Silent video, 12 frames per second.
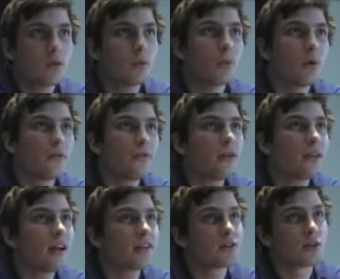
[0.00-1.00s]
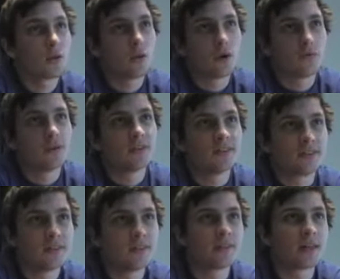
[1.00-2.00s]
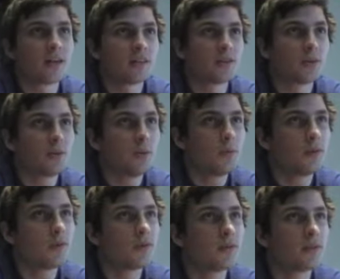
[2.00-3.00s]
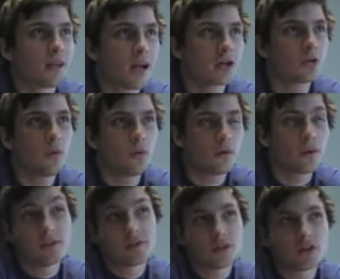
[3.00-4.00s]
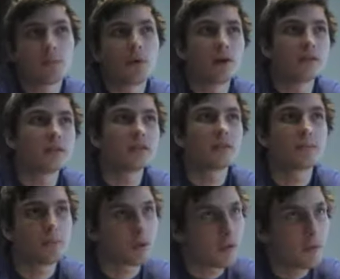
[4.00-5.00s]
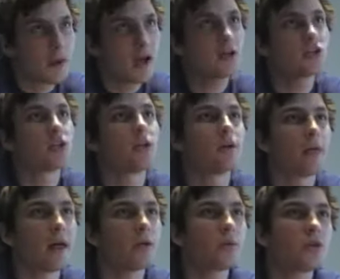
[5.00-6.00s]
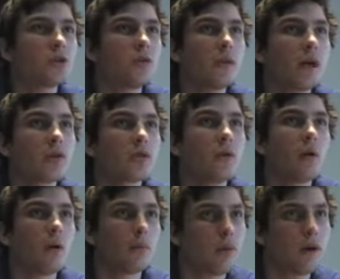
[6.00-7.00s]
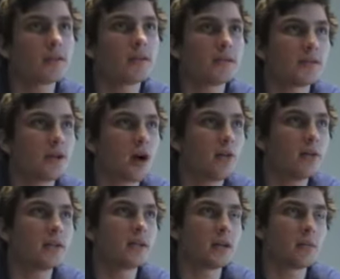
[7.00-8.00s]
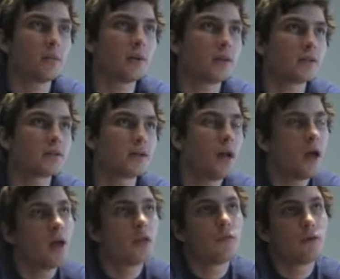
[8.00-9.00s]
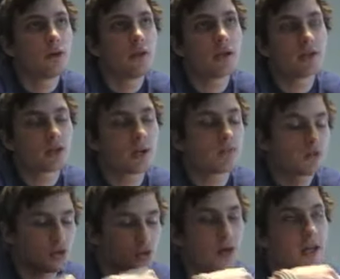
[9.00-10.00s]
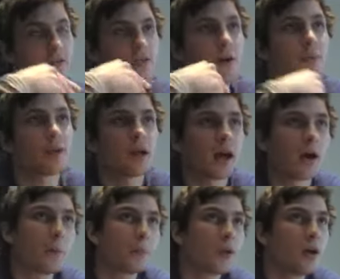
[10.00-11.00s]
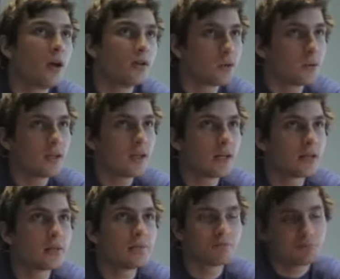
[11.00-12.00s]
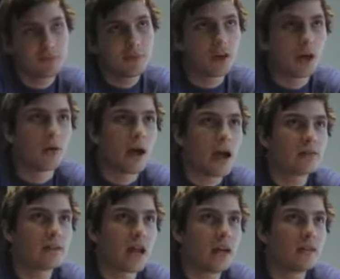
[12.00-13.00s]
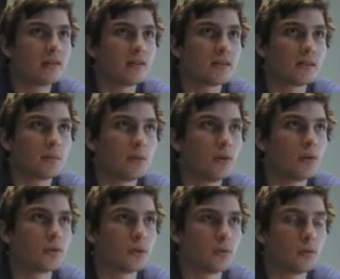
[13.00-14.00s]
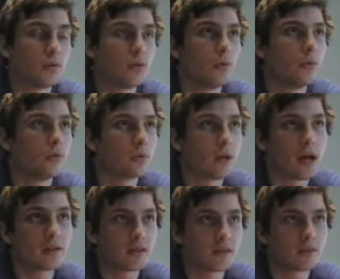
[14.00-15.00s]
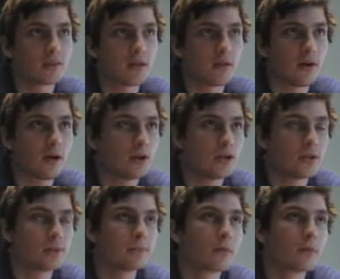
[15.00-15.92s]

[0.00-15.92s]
Well, the fertilizer in the cornfields is synthesized to reproduce the natural fertilization process. But on the pasture, that original natural process is already taking place. The fertilizer comes straight from the cow. So in the end, as in any system producing food, relies on the sun for energy.